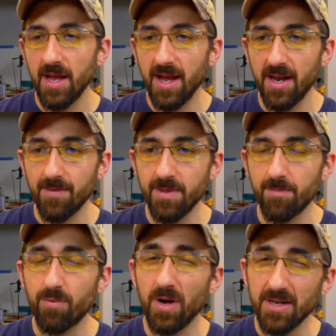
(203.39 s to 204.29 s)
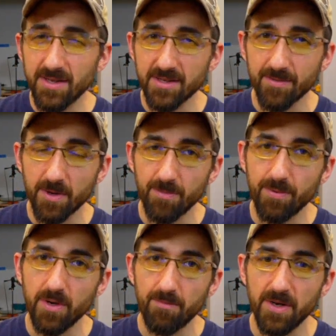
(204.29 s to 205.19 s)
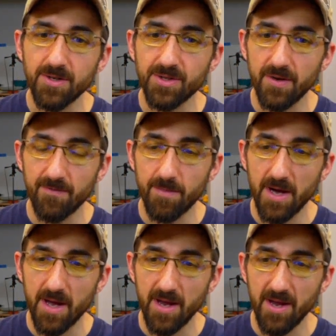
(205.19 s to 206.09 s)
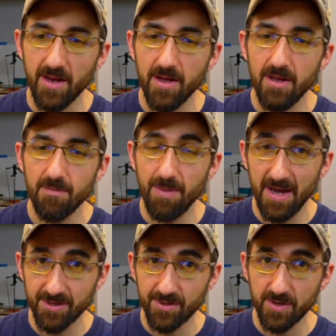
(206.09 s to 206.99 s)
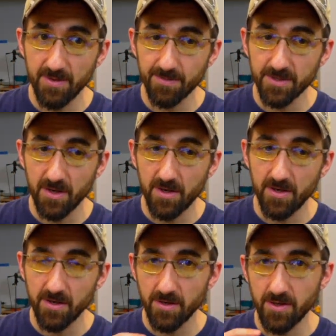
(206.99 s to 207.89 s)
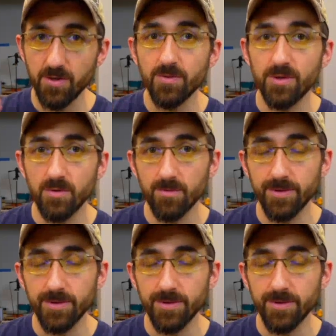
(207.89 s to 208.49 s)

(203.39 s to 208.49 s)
and I'm in the process, I'm going to put a bunch of my past streams on YouTube.